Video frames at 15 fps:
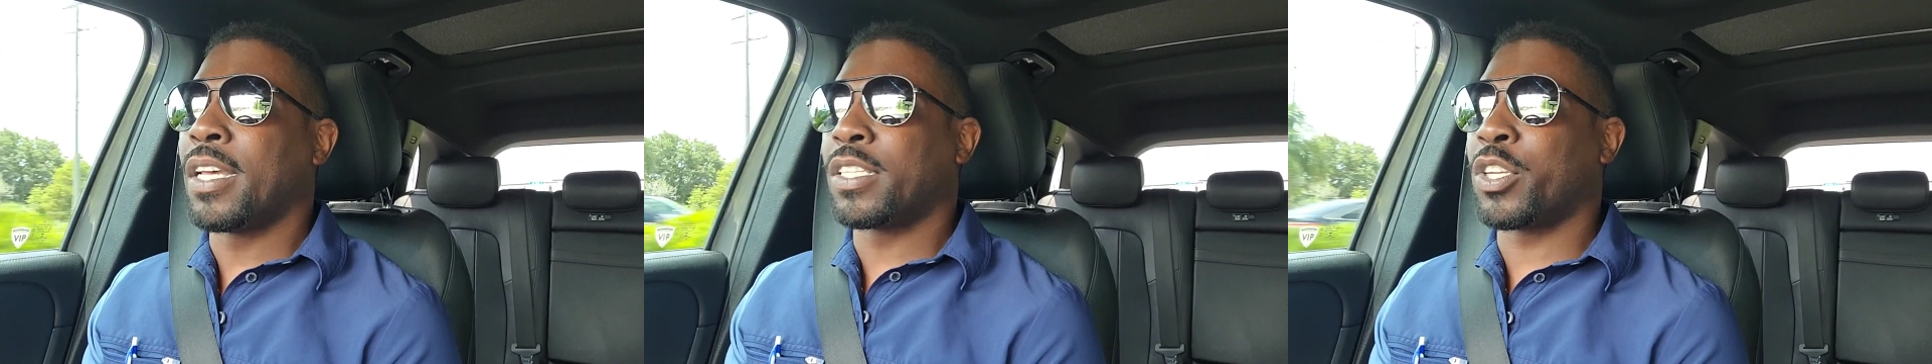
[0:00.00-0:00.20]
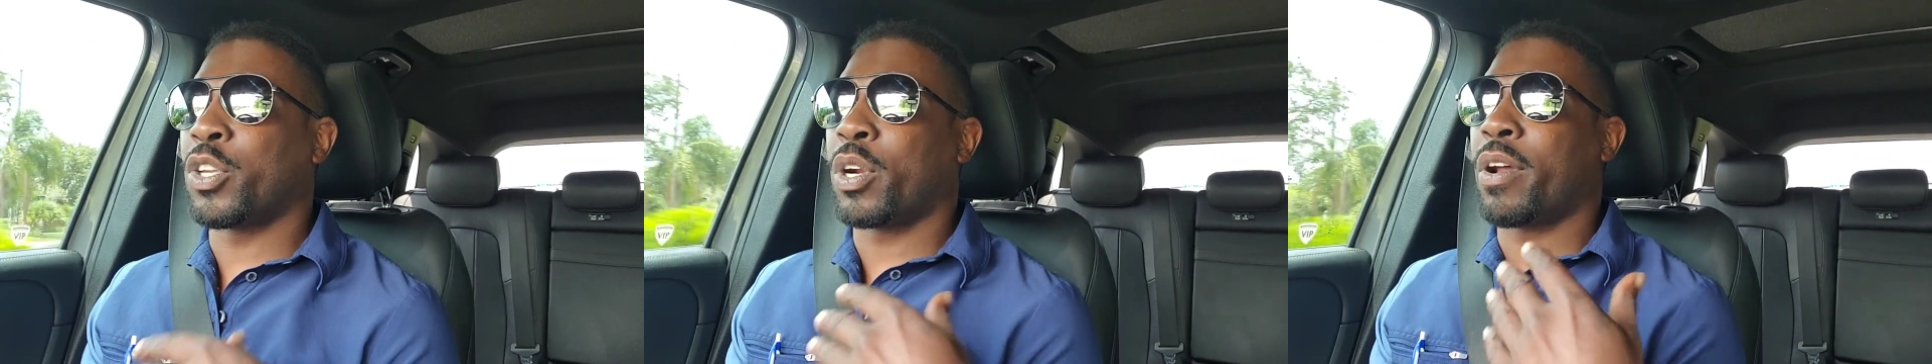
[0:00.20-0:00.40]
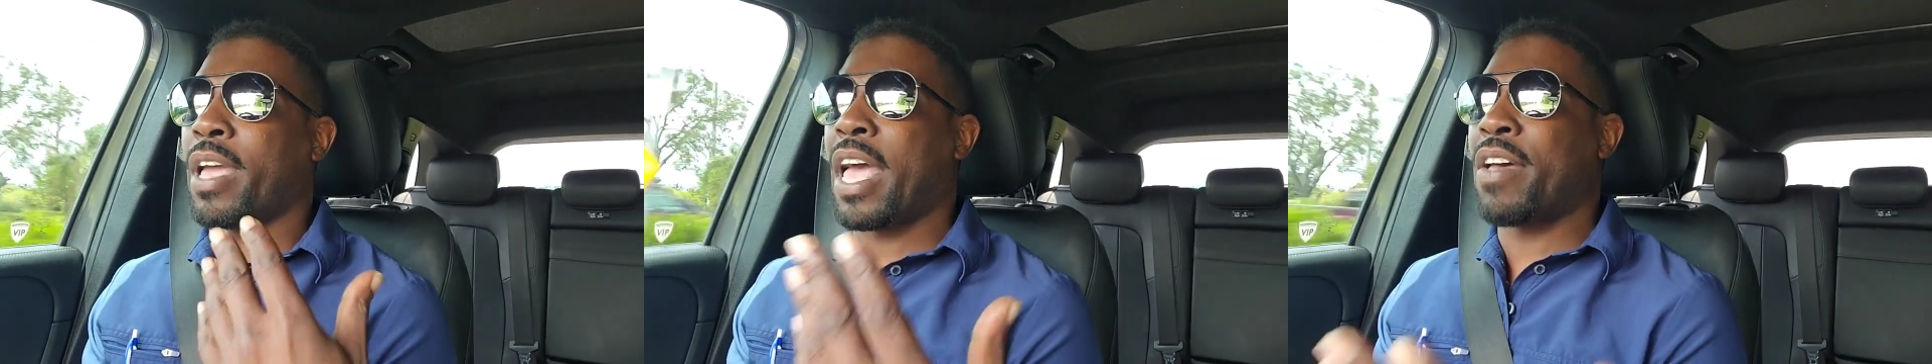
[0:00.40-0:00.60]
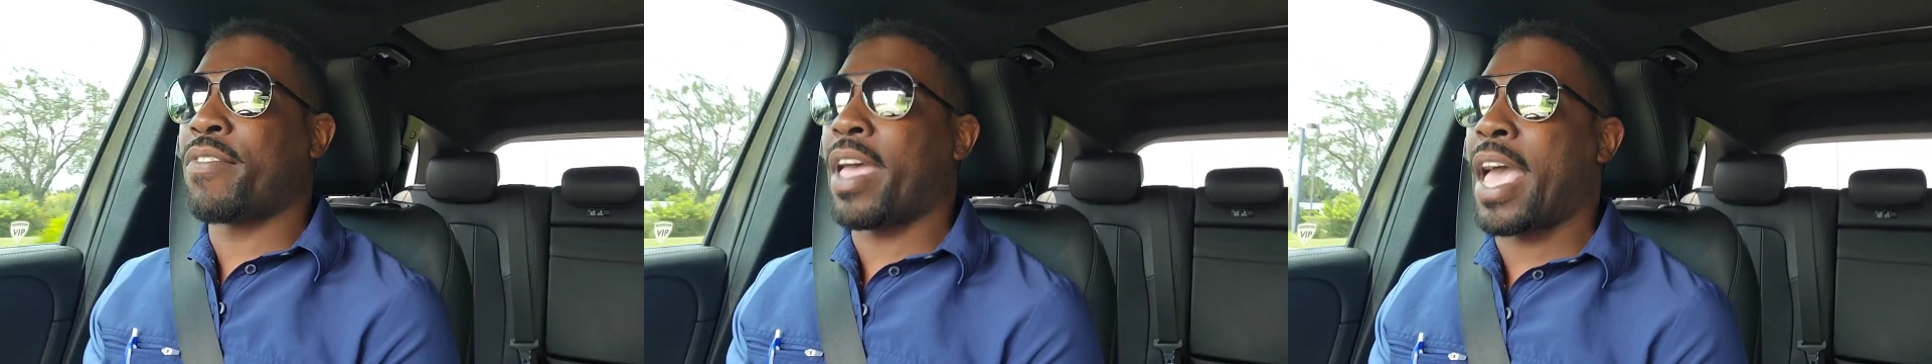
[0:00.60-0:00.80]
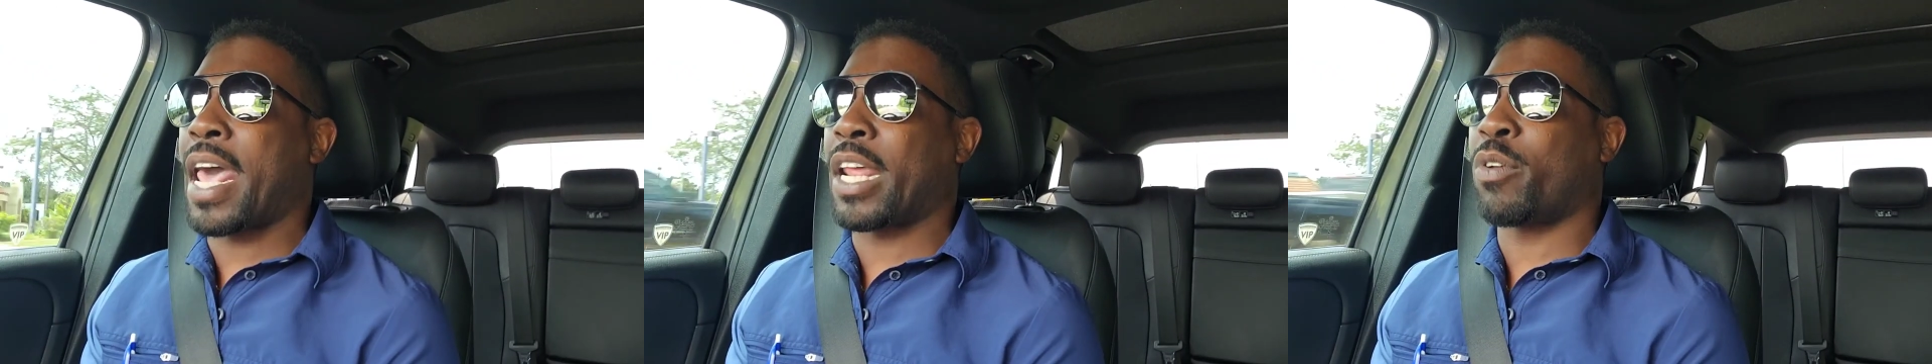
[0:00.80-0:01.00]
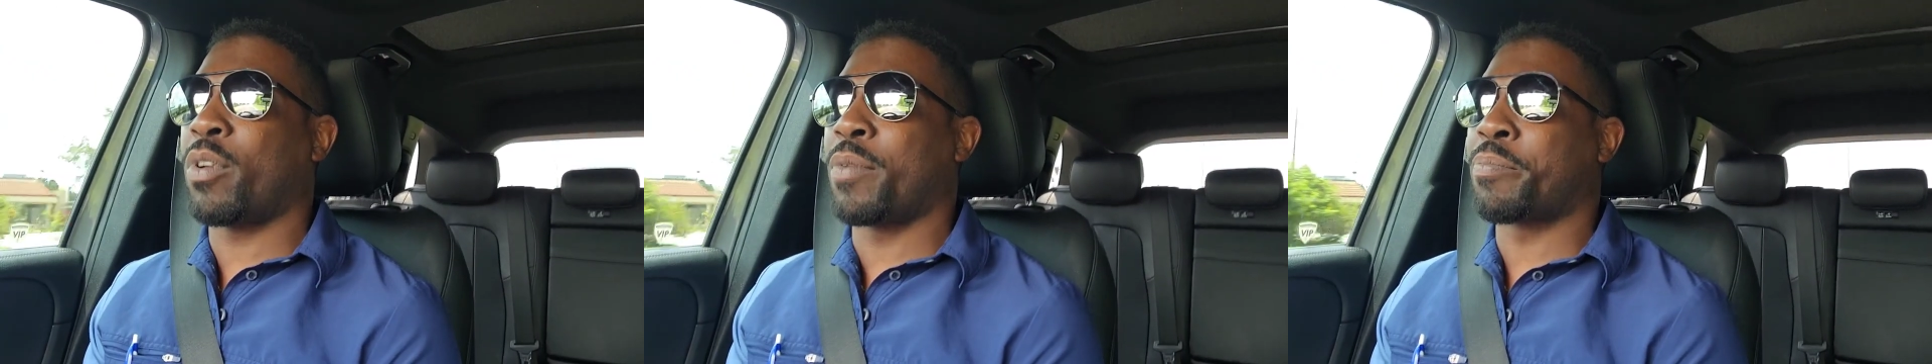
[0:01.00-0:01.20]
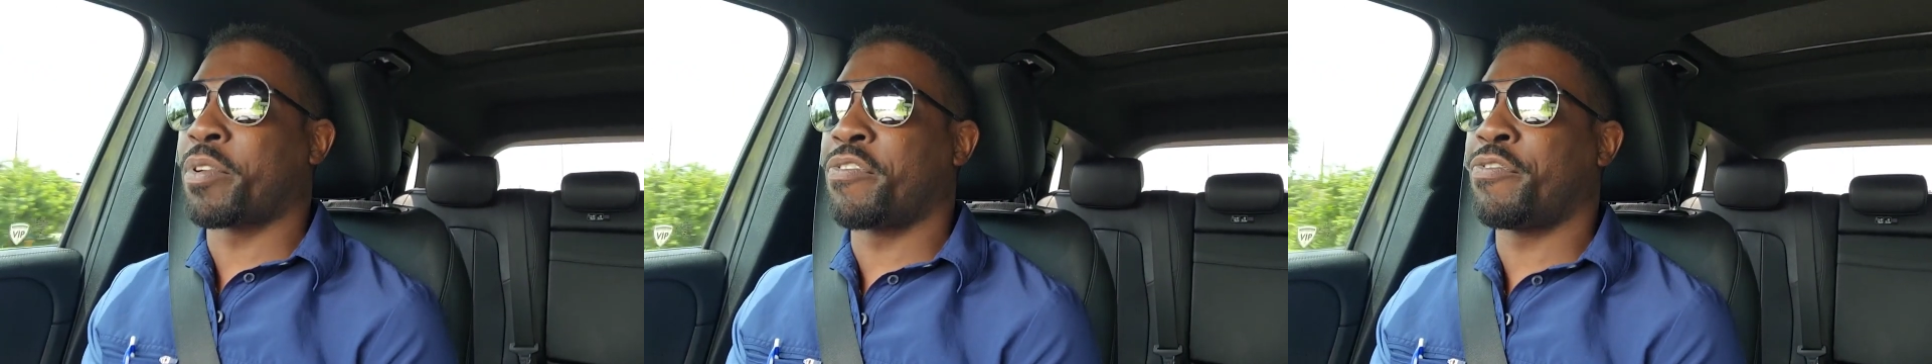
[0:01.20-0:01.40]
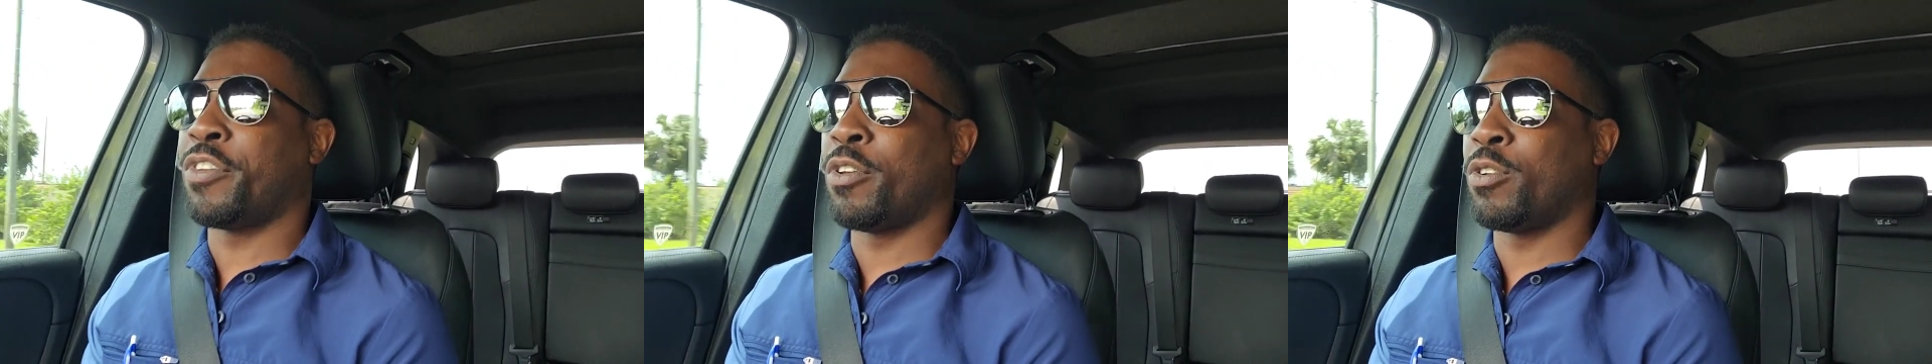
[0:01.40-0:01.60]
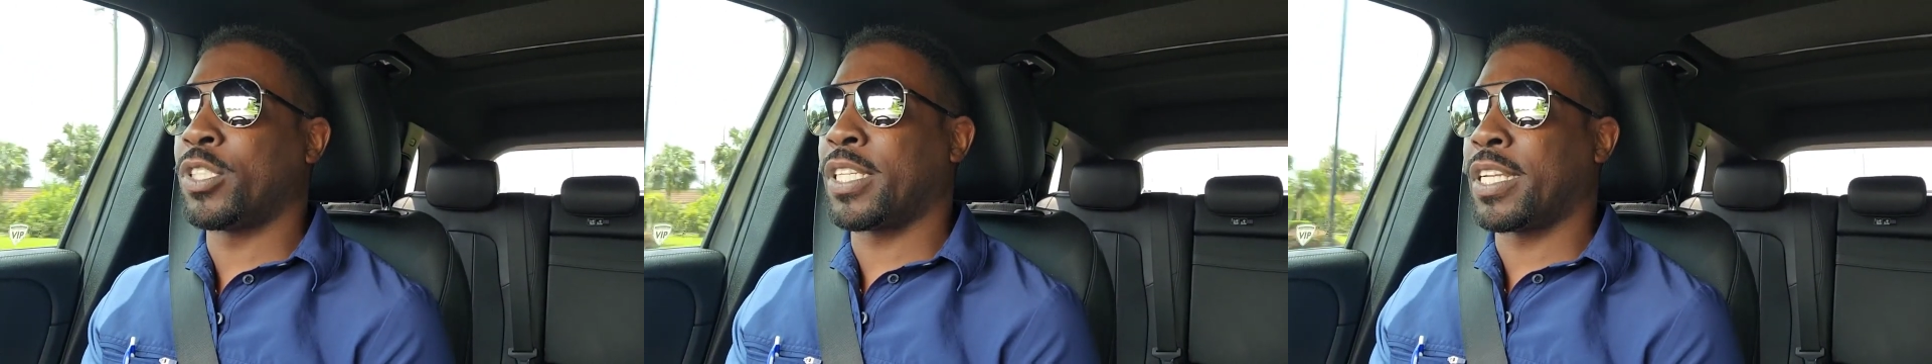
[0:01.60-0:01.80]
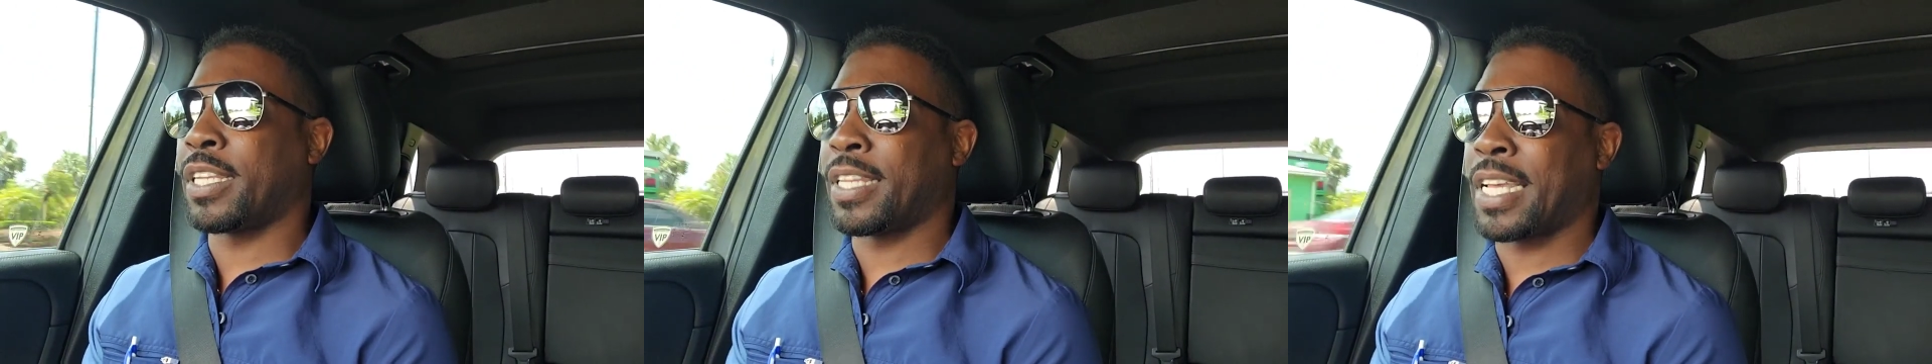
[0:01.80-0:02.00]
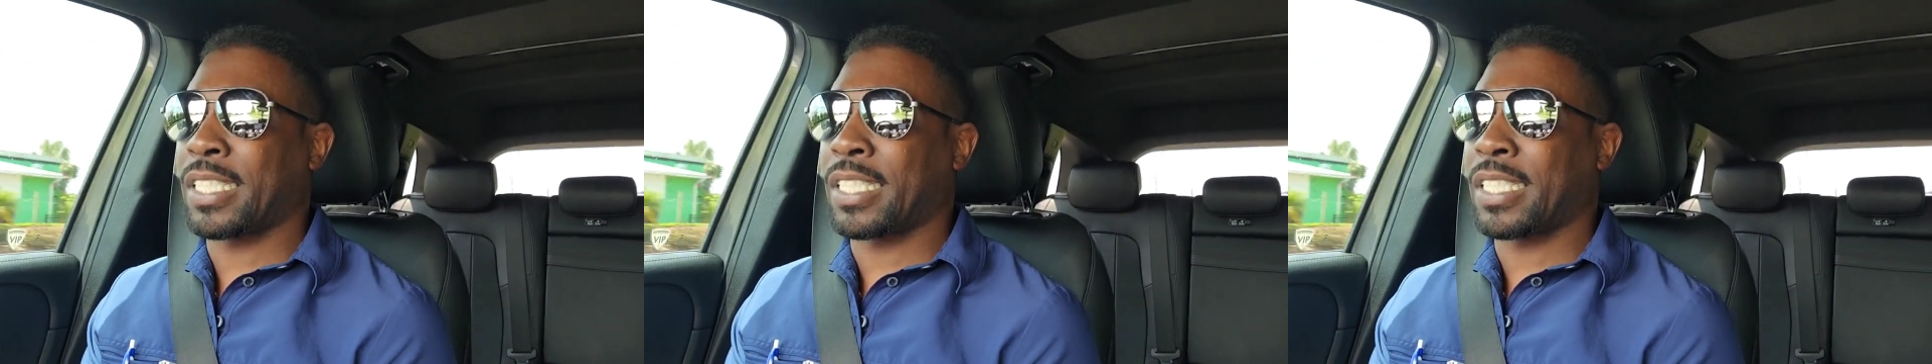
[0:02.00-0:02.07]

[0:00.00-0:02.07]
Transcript: so you don't have adequate perfusion.